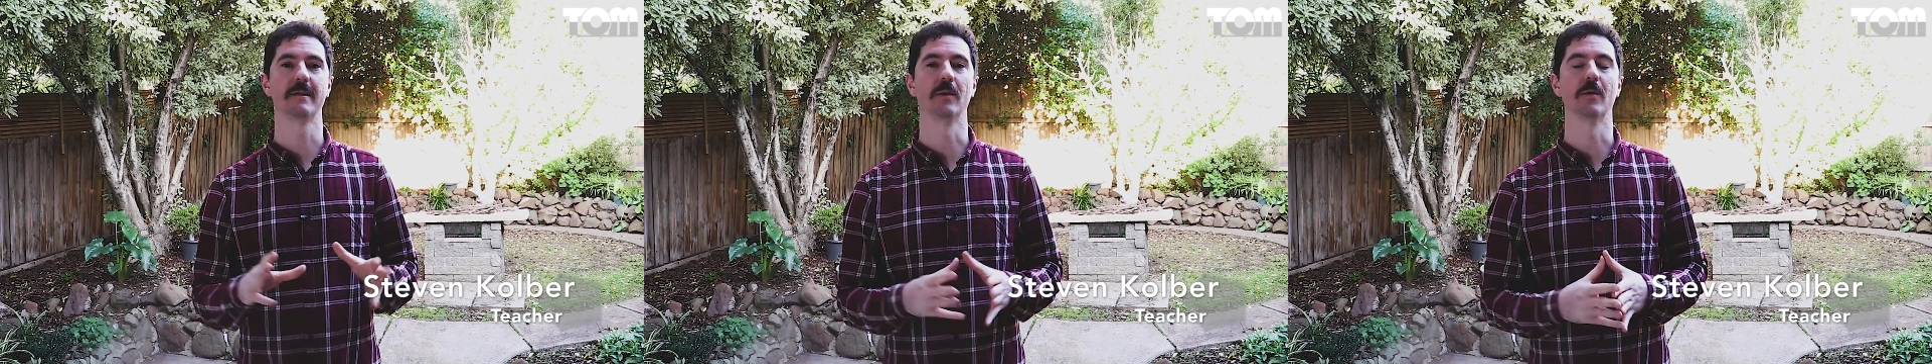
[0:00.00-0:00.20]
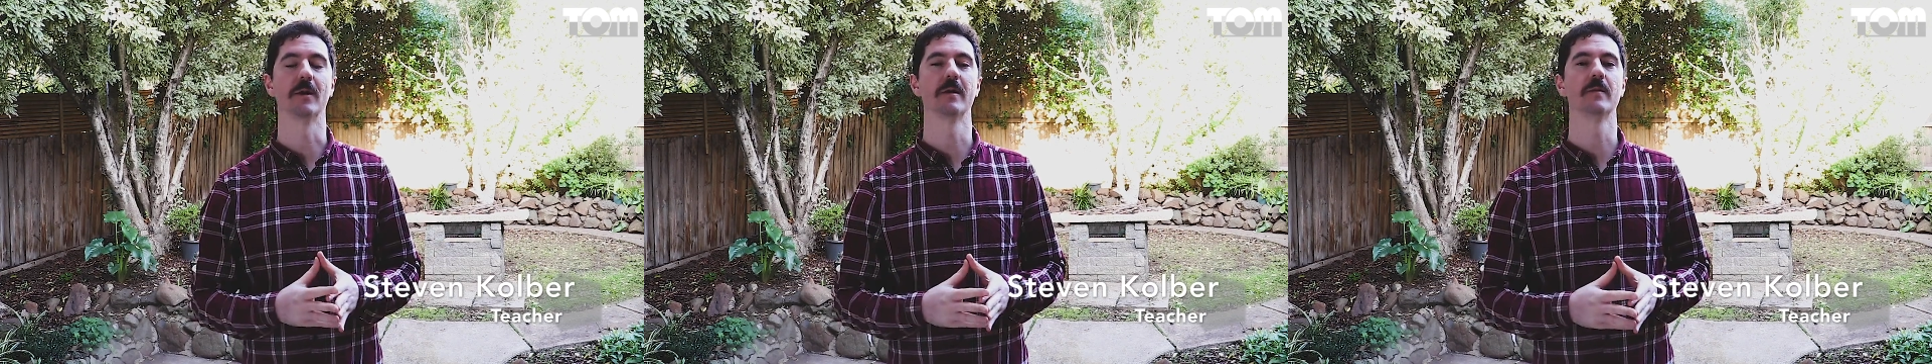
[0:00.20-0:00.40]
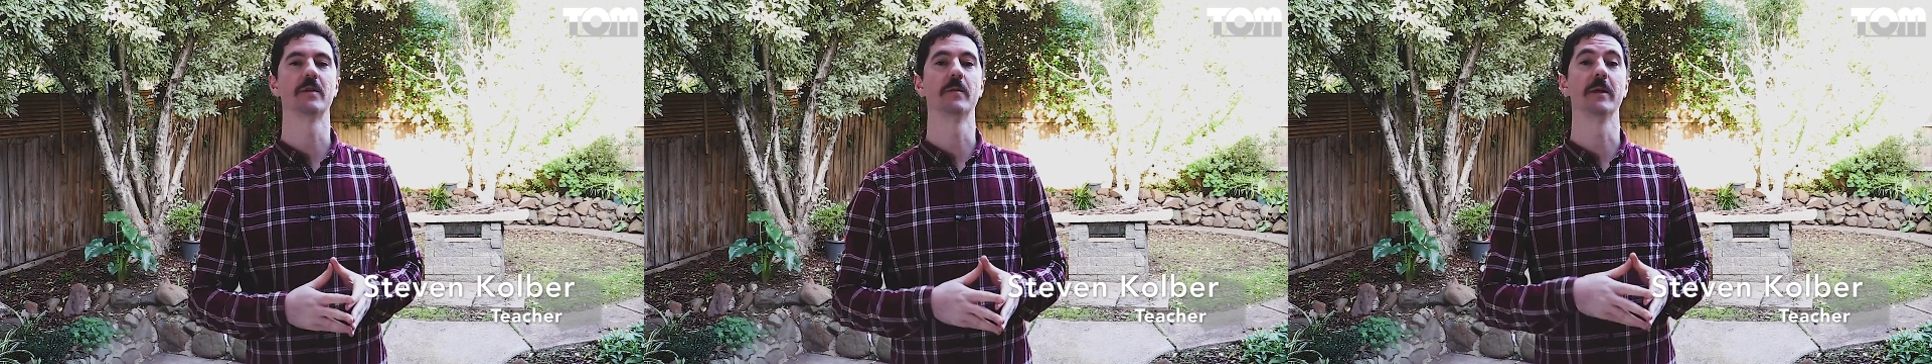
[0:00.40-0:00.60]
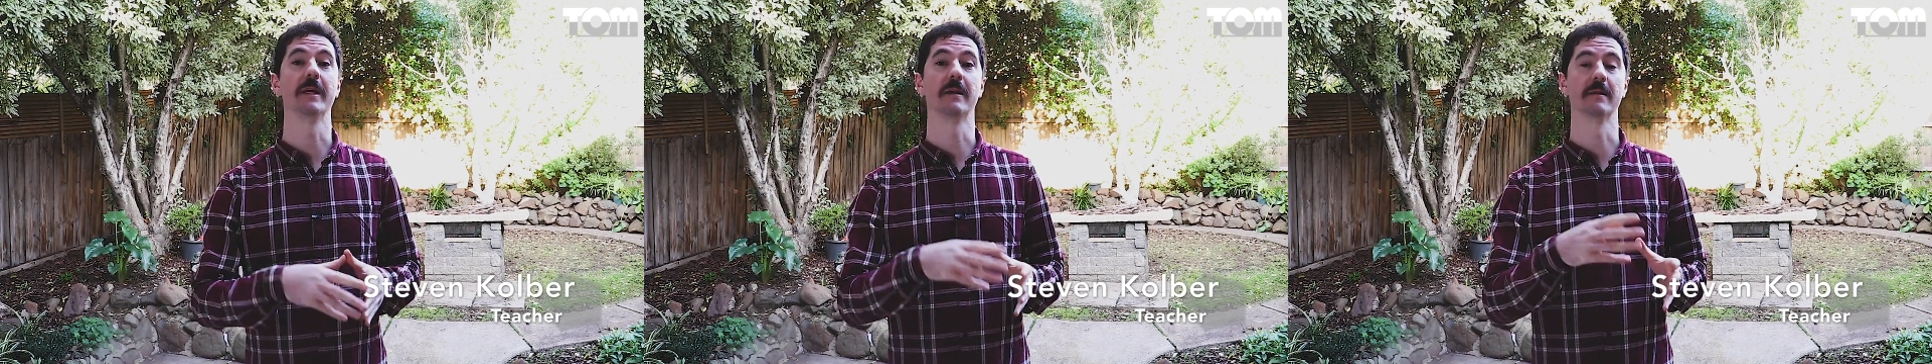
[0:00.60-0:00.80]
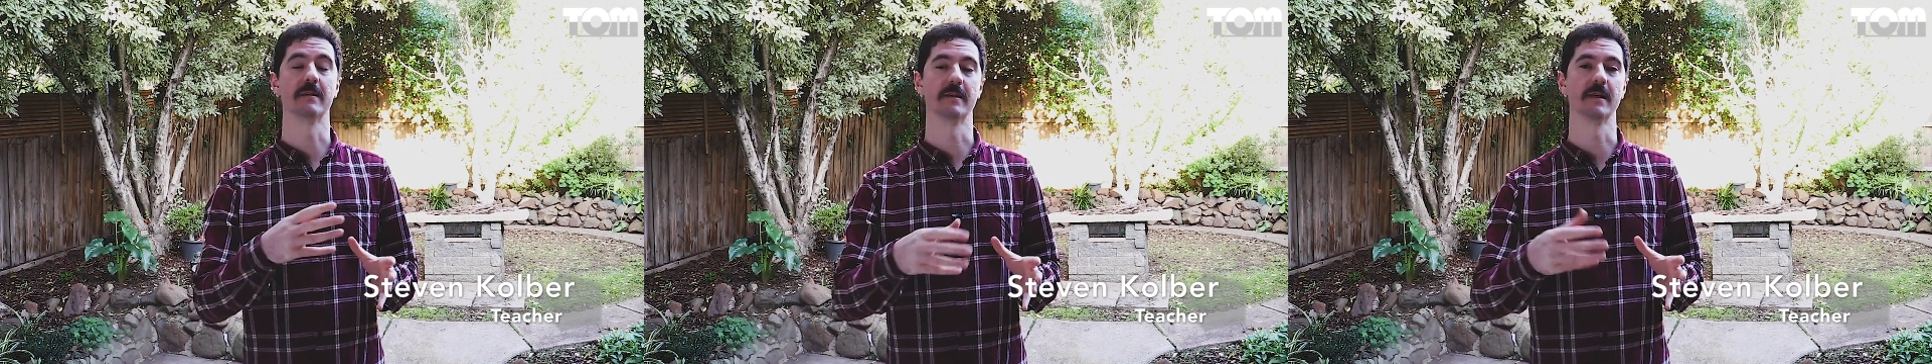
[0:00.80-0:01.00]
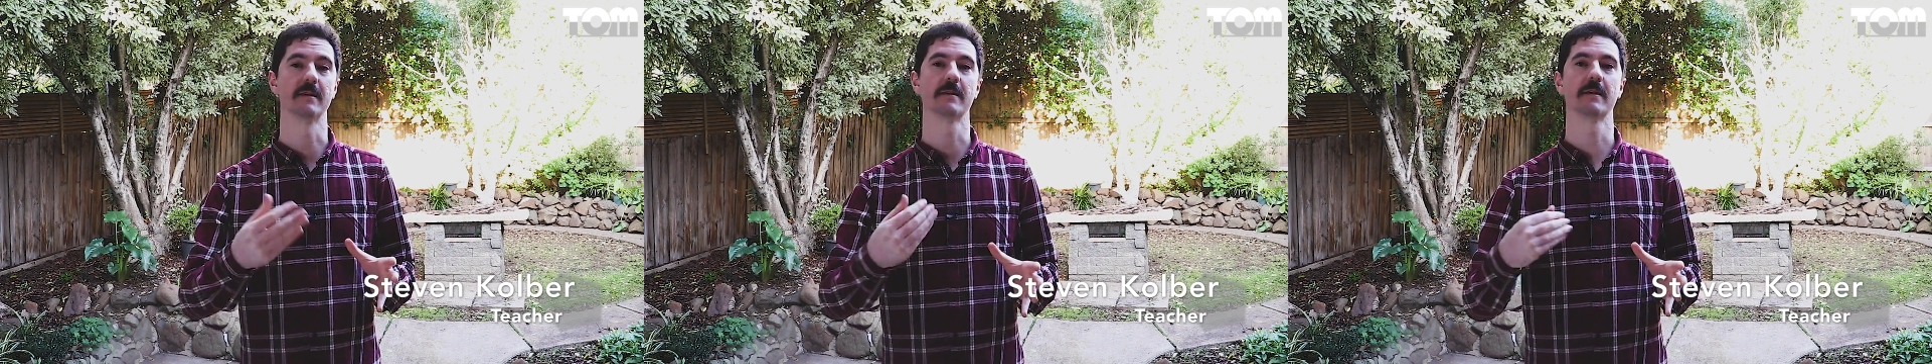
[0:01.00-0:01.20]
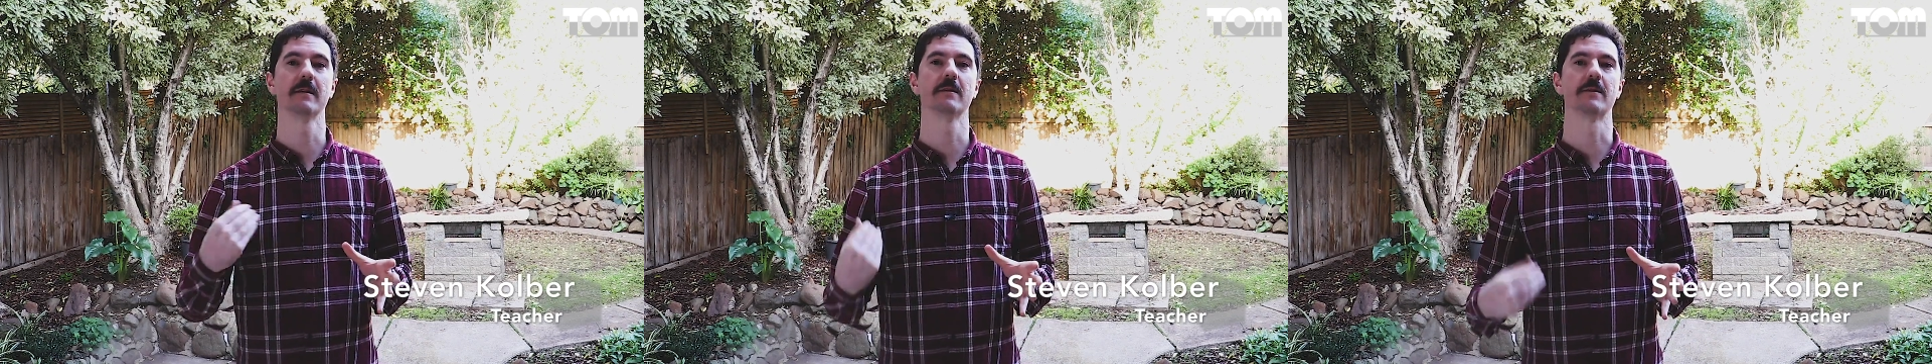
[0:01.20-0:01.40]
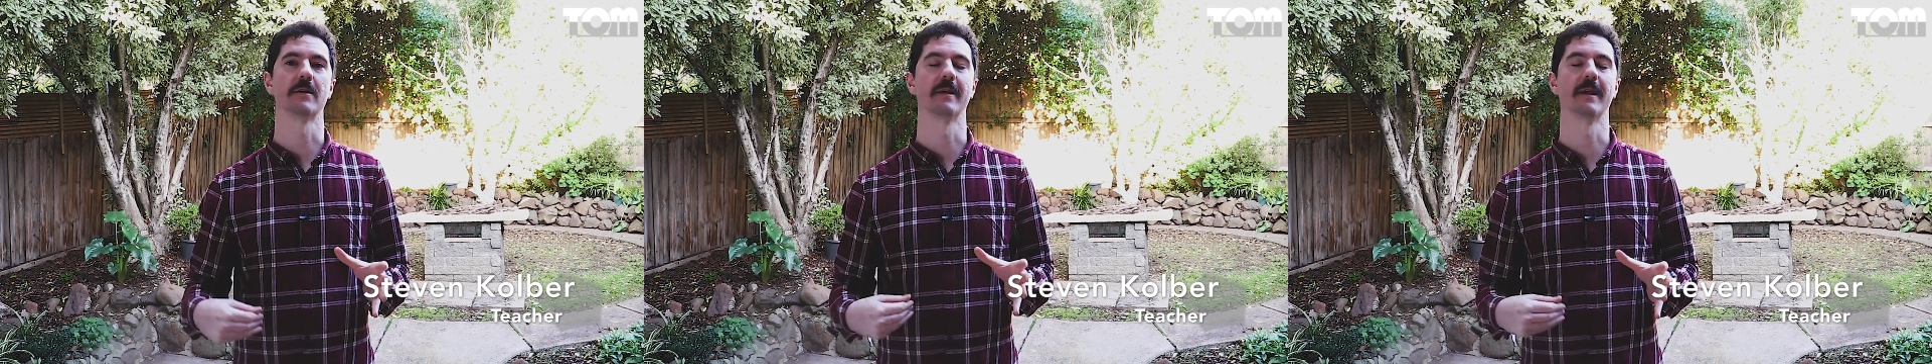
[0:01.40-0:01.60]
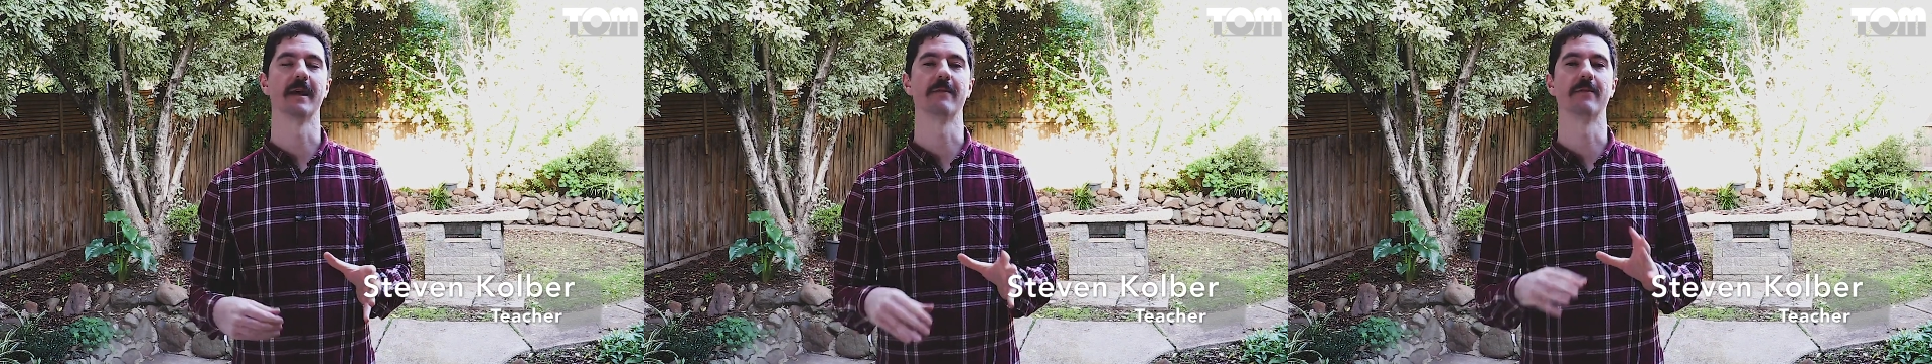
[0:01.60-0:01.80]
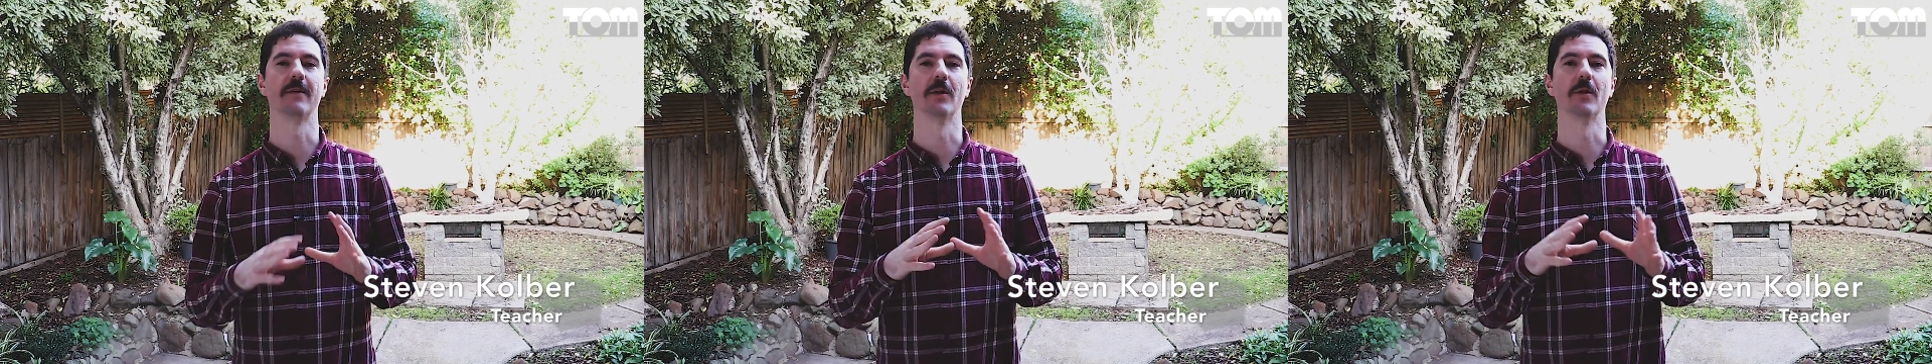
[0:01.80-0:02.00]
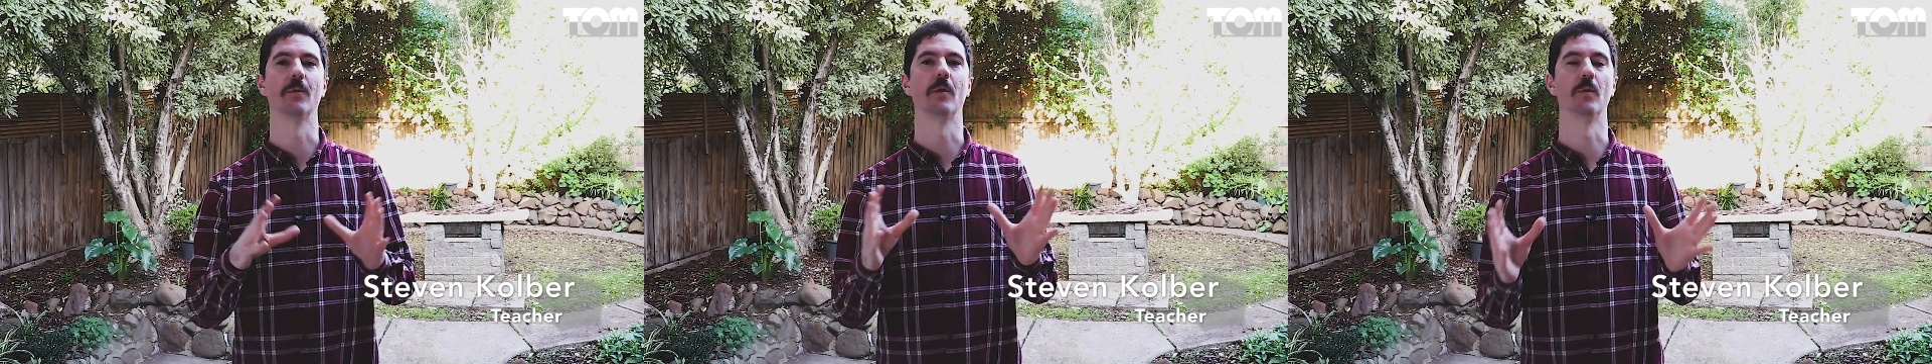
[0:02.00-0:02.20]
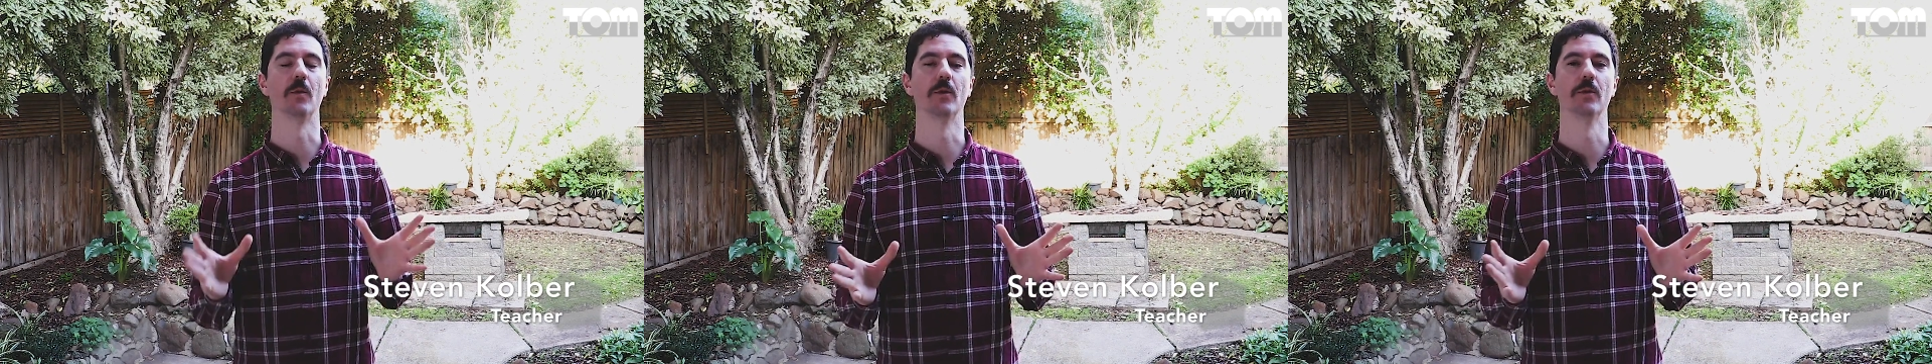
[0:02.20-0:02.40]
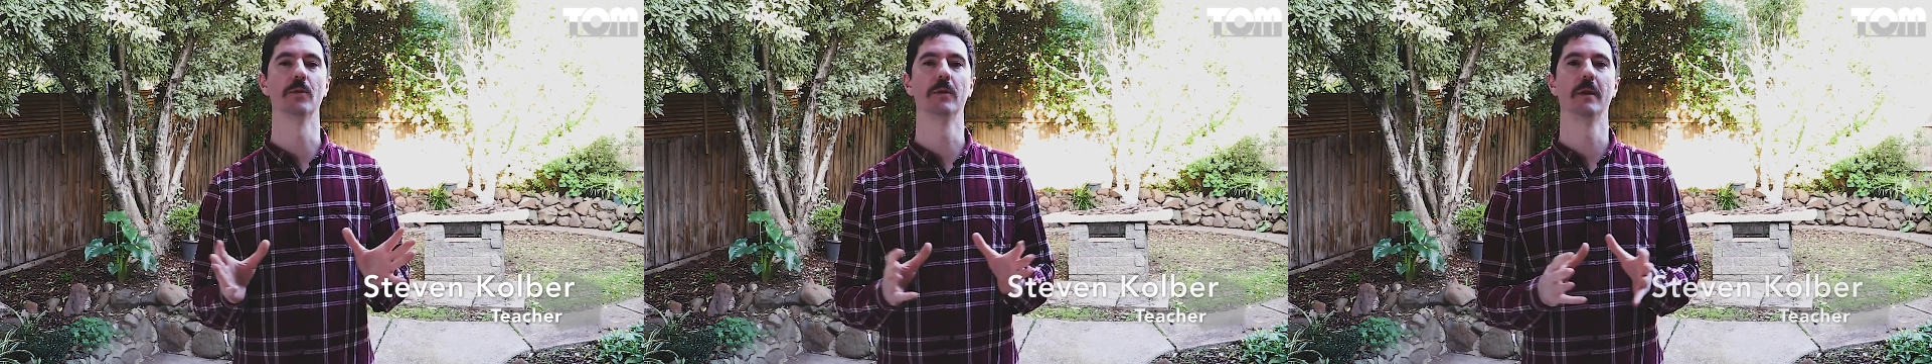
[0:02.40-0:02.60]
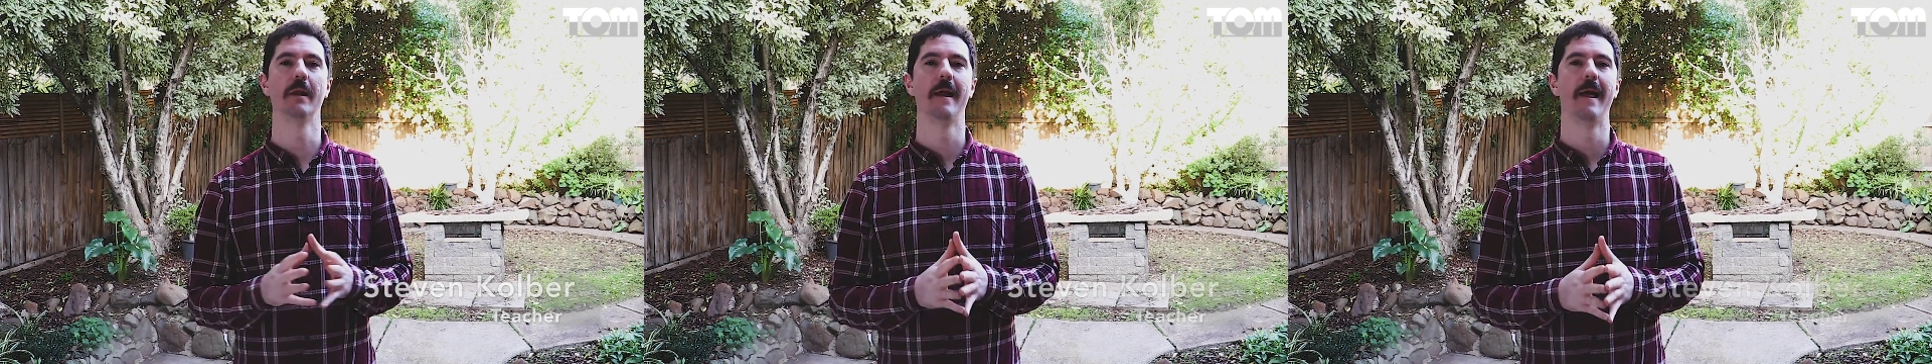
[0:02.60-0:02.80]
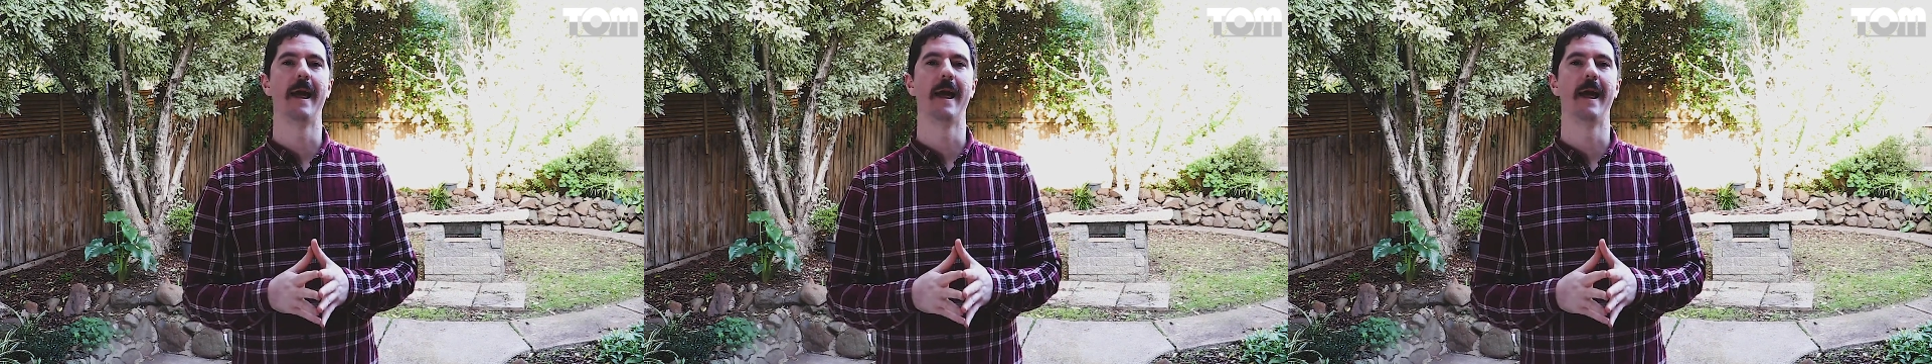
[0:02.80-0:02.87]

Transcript: you want them to be consistent so they follow a rule,